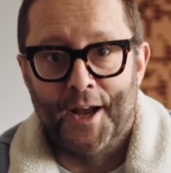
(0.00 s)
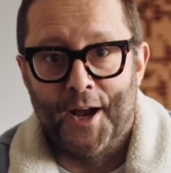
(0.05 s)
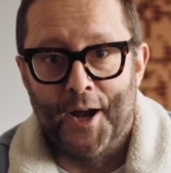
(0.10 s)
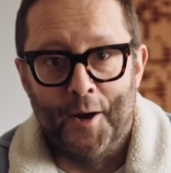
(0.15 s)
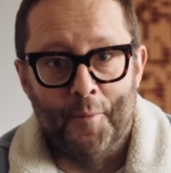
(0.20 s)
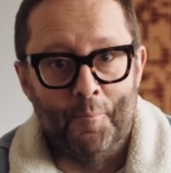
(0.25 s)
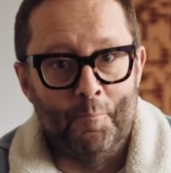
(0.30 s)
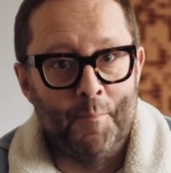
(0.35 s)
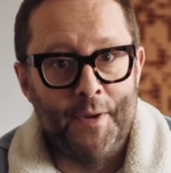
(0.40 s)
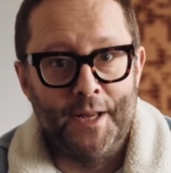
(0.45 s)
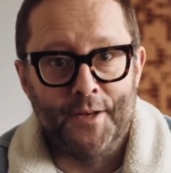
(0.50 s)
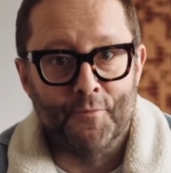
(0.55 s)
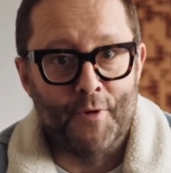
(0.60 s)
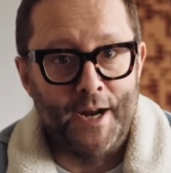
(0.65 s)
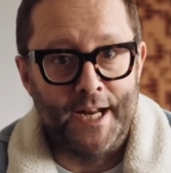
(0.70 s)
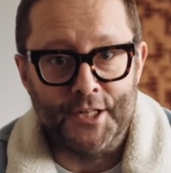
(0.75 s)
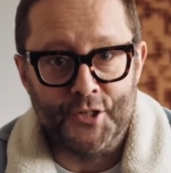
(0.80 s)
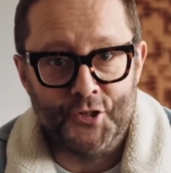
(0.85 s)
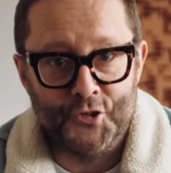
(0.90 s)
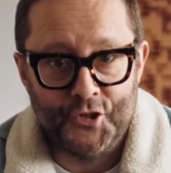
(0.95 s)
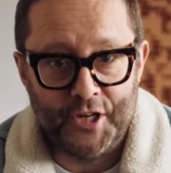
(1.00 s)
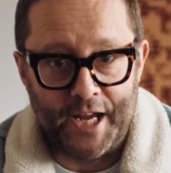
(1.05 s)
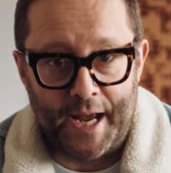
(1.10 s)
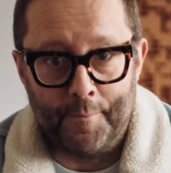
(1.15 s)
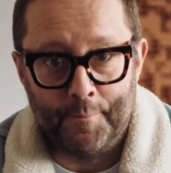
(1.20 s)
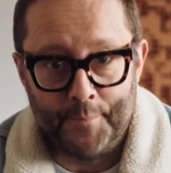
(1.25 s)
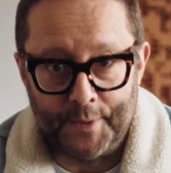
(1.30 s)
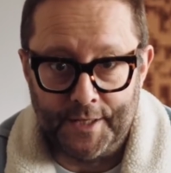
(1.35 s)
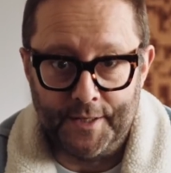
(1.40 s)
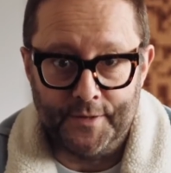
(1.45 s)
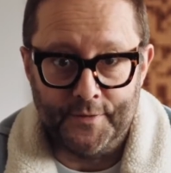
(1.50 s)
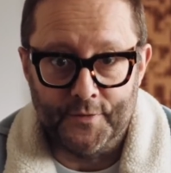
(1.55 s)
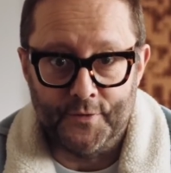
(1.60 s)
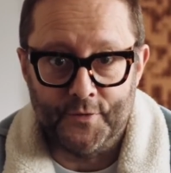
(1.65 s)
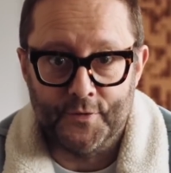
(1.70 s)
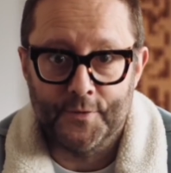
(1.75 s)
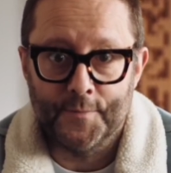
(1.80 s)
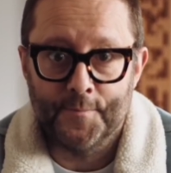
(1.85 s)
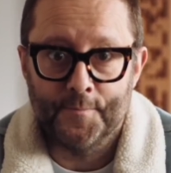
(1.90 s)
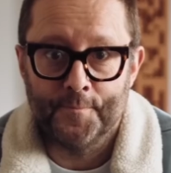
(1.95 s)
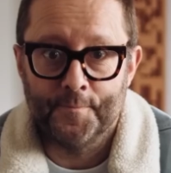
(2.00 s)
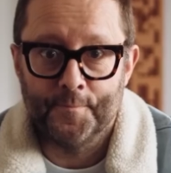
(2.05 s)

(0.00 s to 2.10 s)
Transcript: are mid-range champions.